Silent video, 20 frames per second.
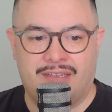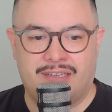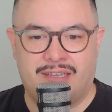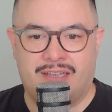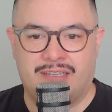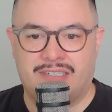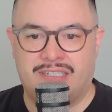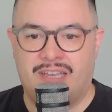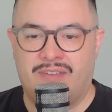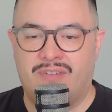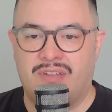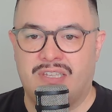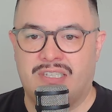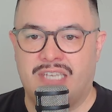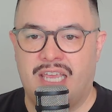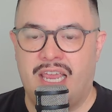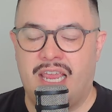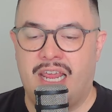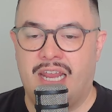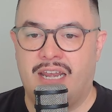
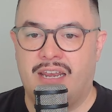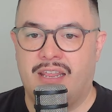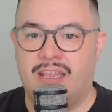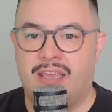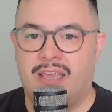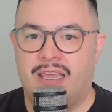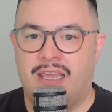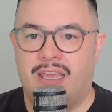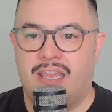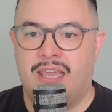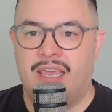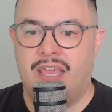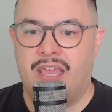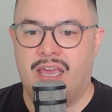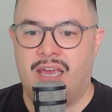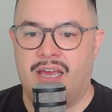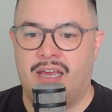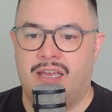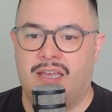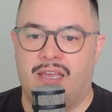17
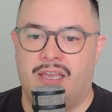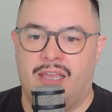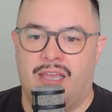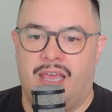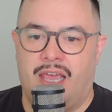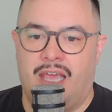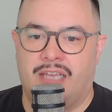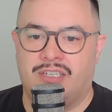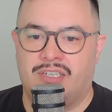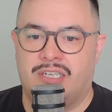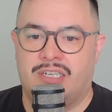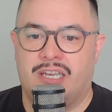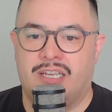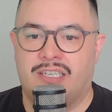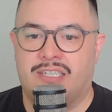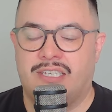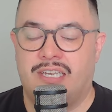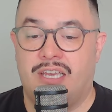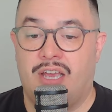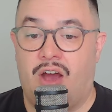here. As you can
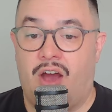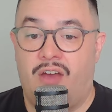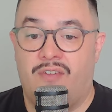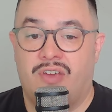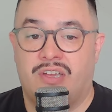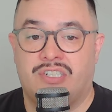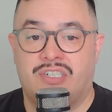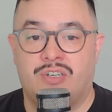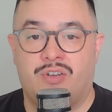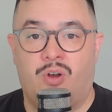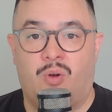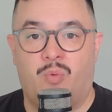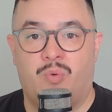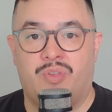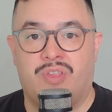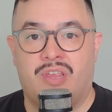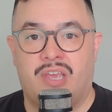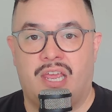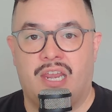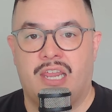see, I've actually gone
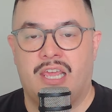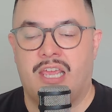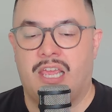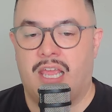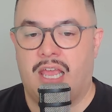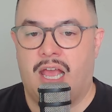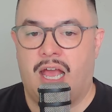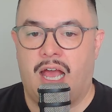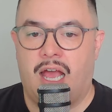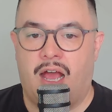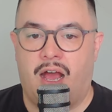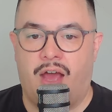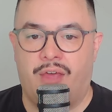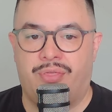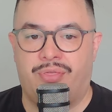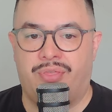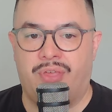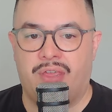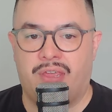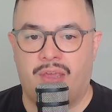with Kenny. I
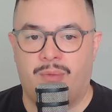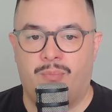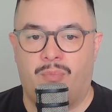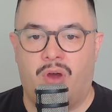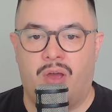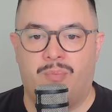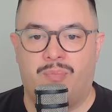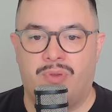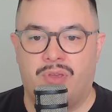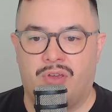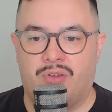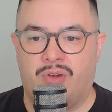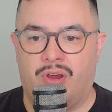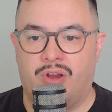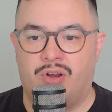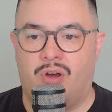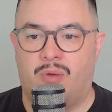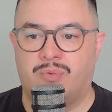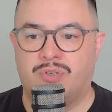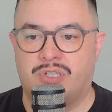think it might be a
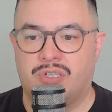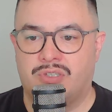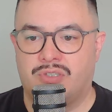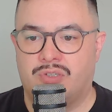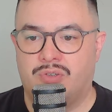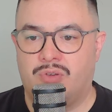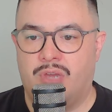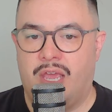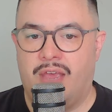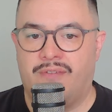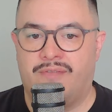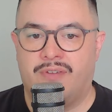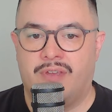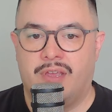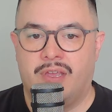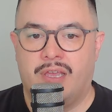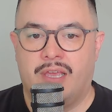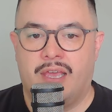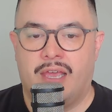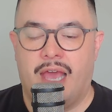great option to have
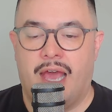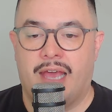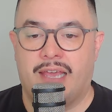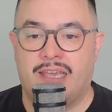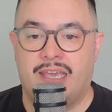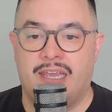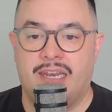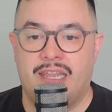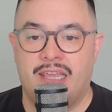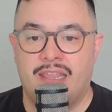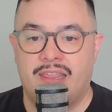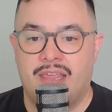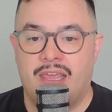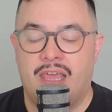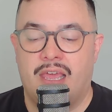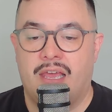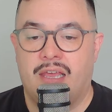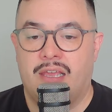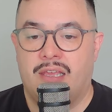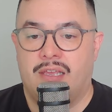Kenny
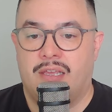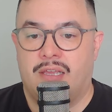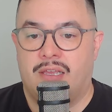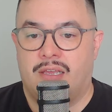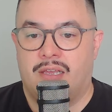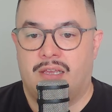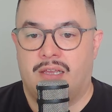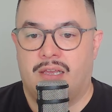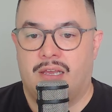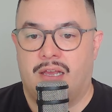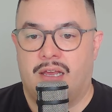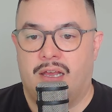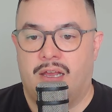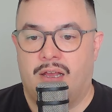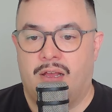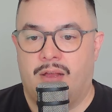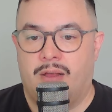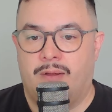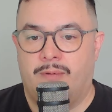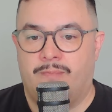there
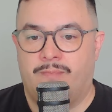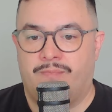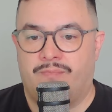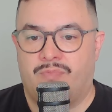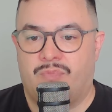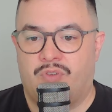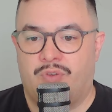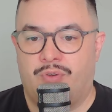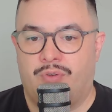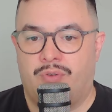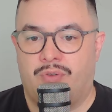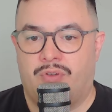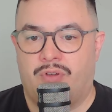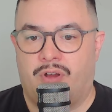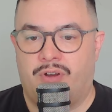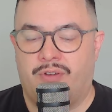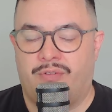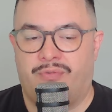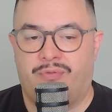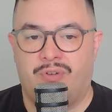to
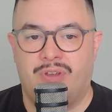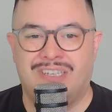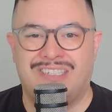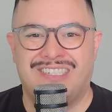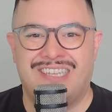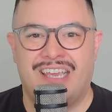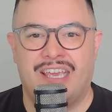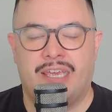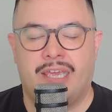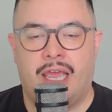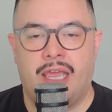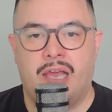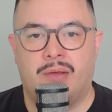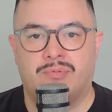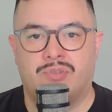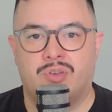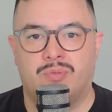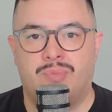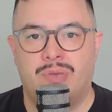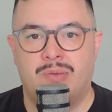kind of free CNK
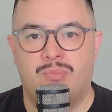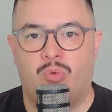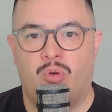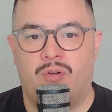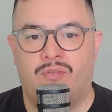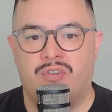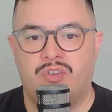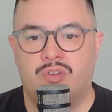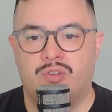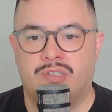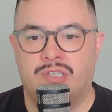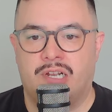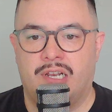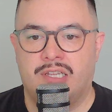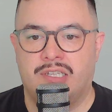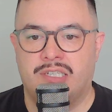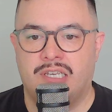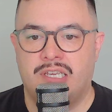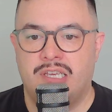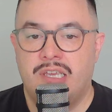up to be more of a
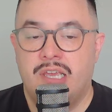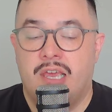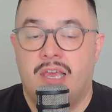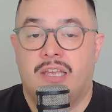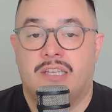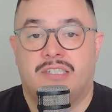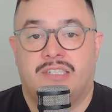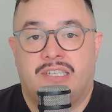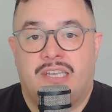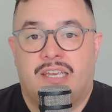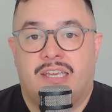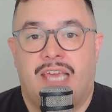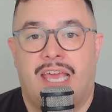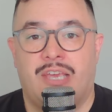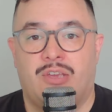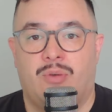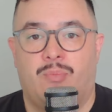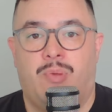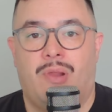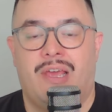utility.
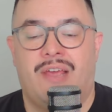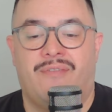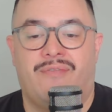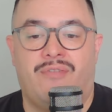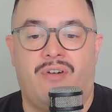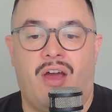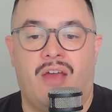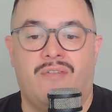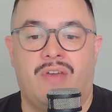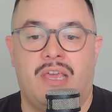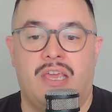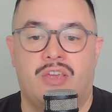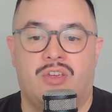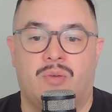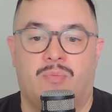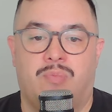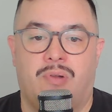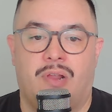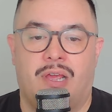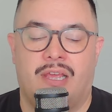CNK could play at 5-8, he
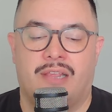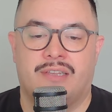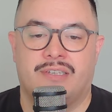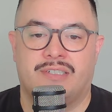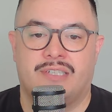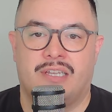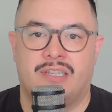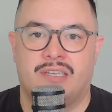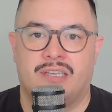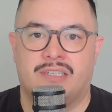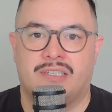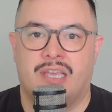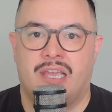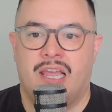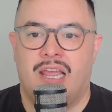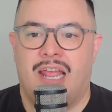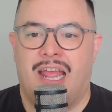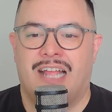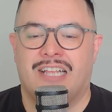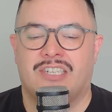could play at the centers.
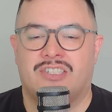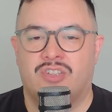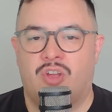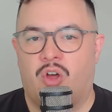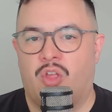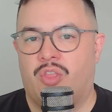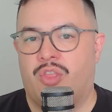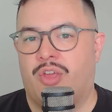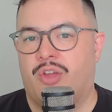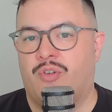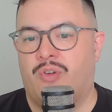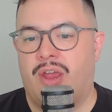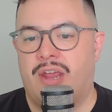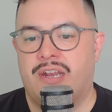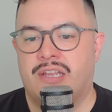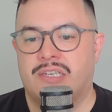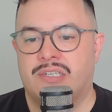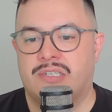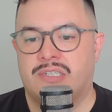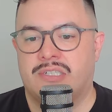It's not the
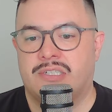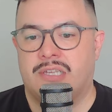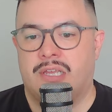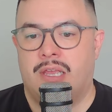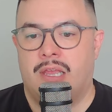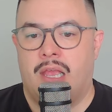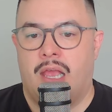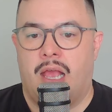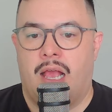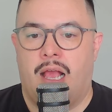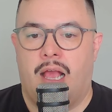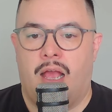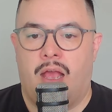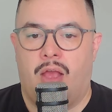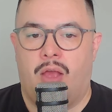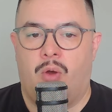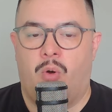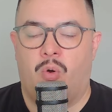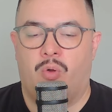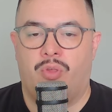greatest.
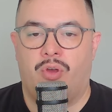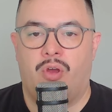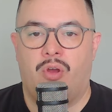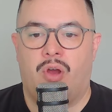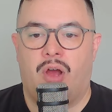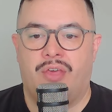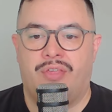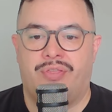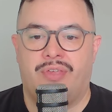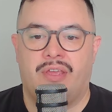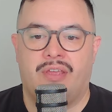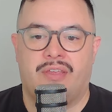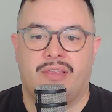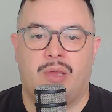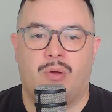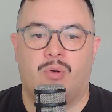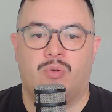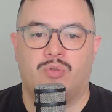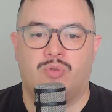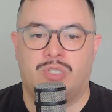Although I think
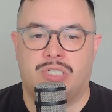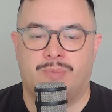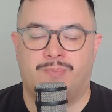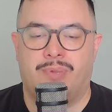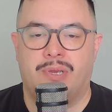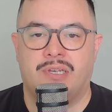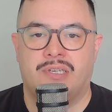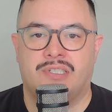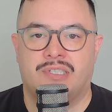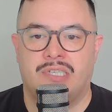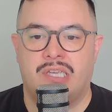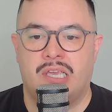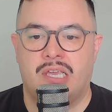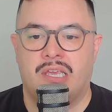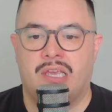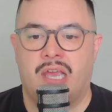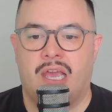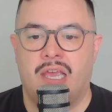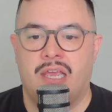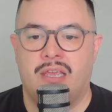they will pick
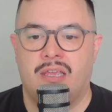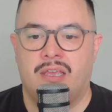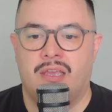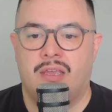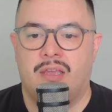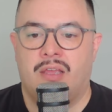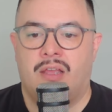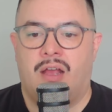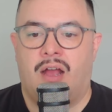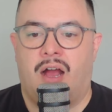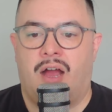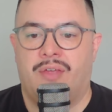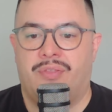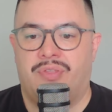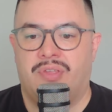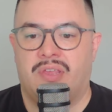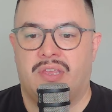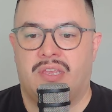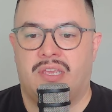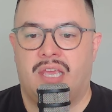CNK, I
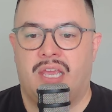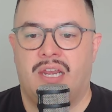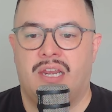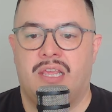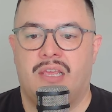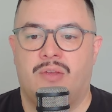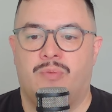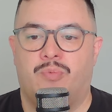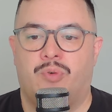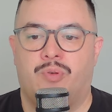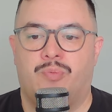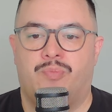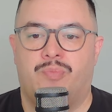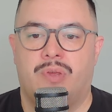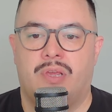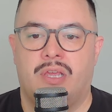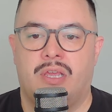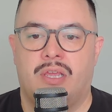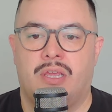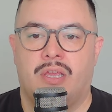think Kenny would
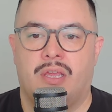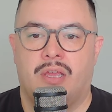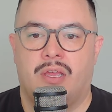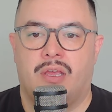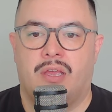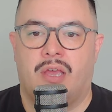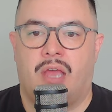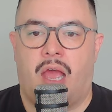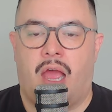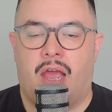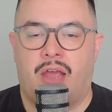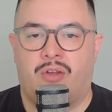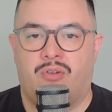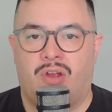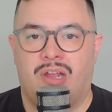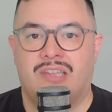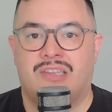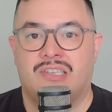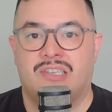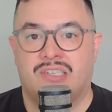be
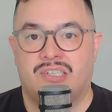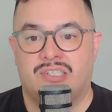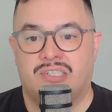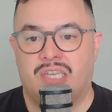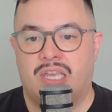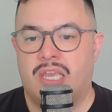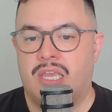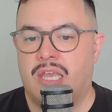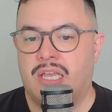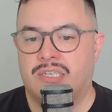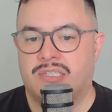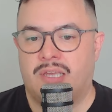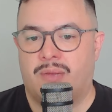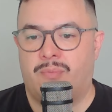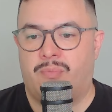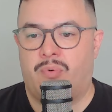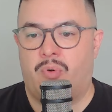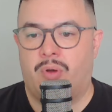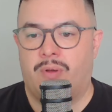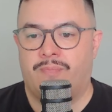great to see at
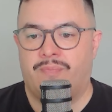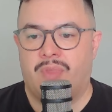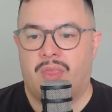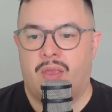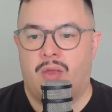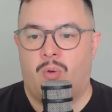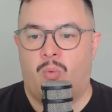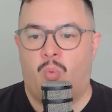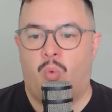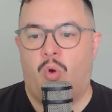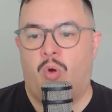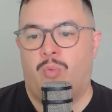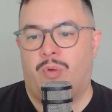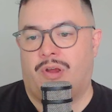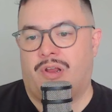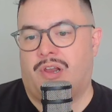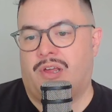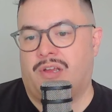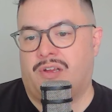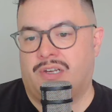some point.
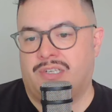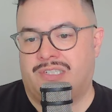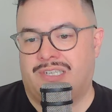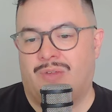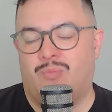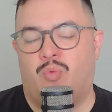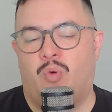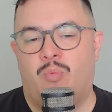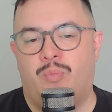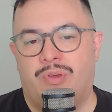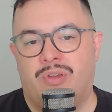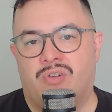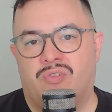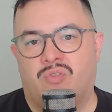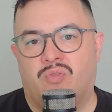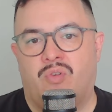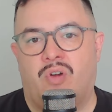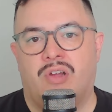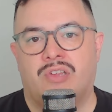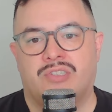Warbrick, like I said, will be on
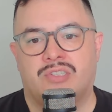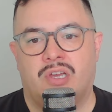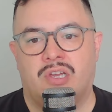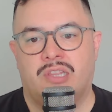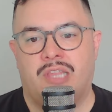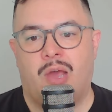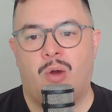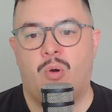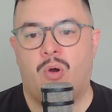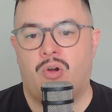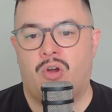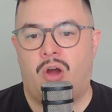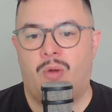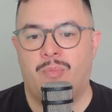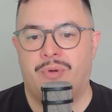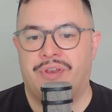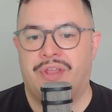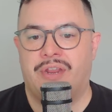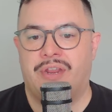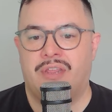the right side. They will
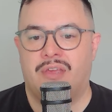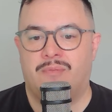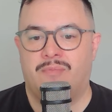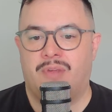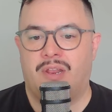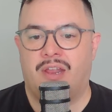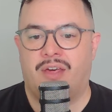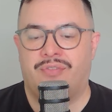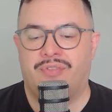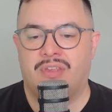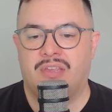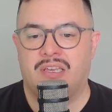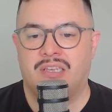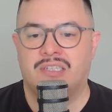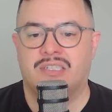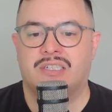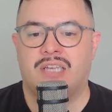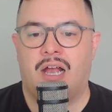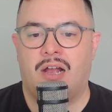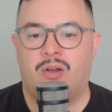accommodate him, and I think
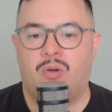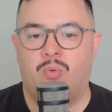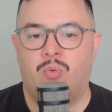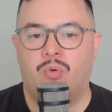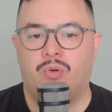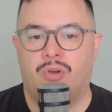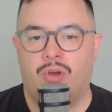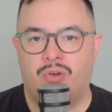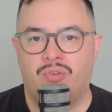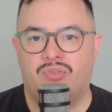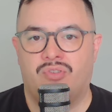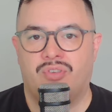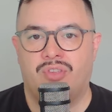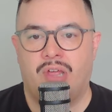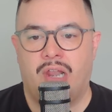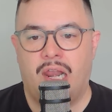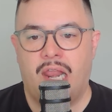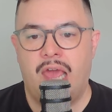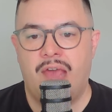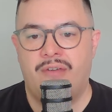Isaka will go to
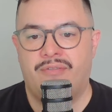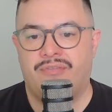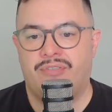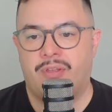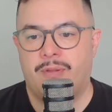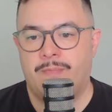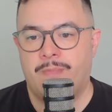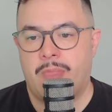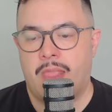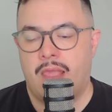the left.